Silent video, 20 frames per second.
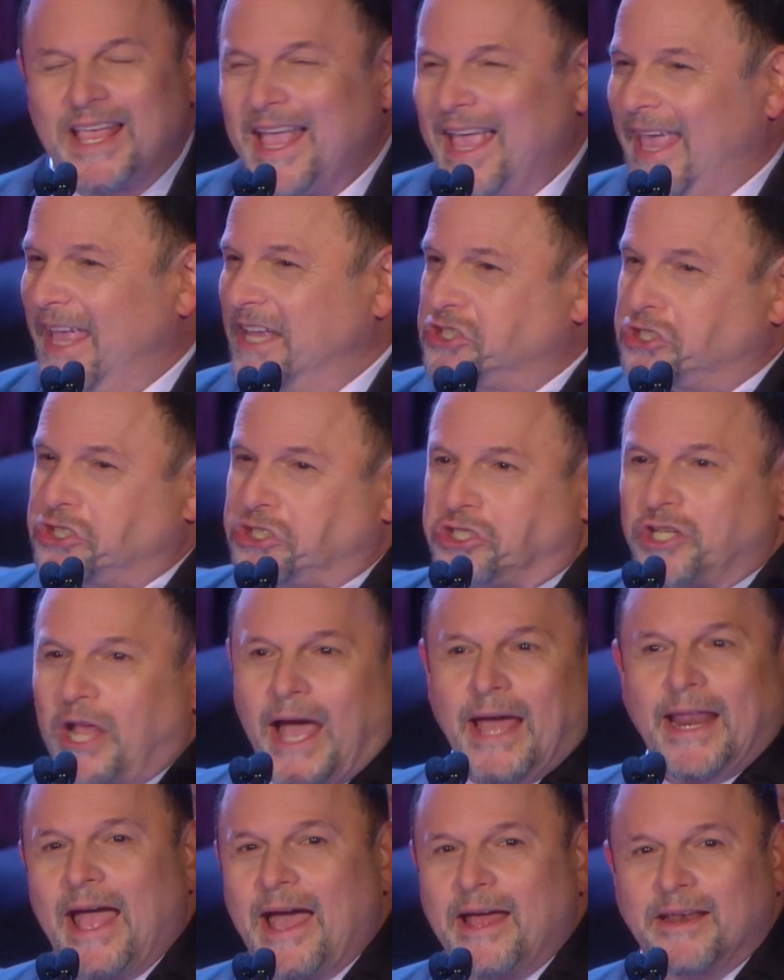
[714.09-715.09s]
It
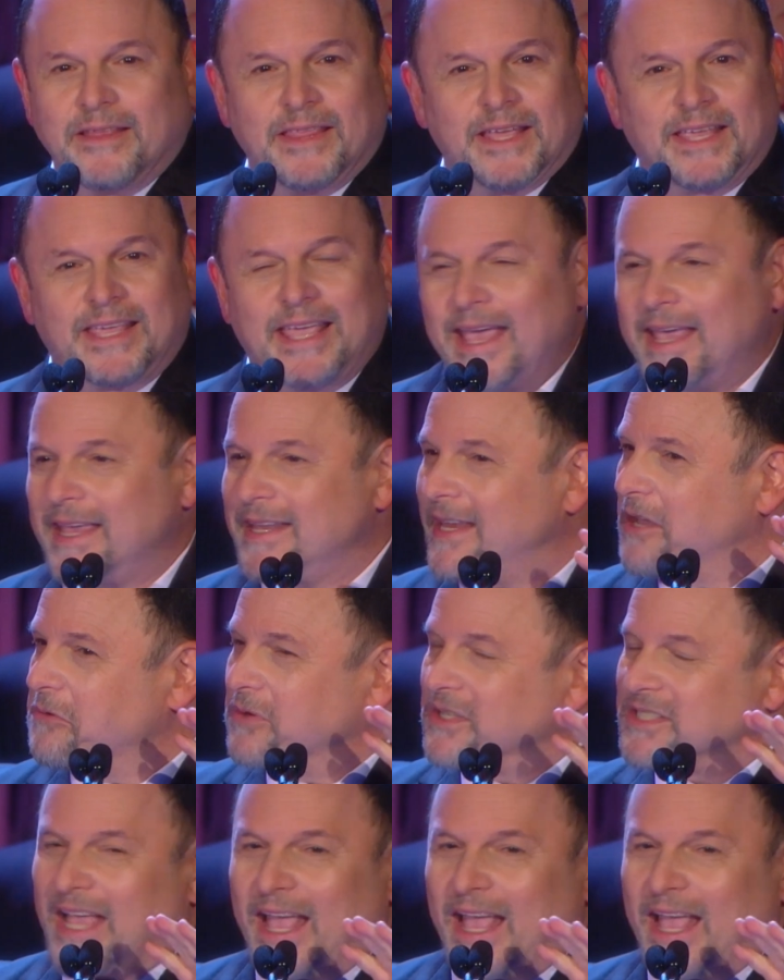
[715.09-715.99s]
shot out of the gate. It was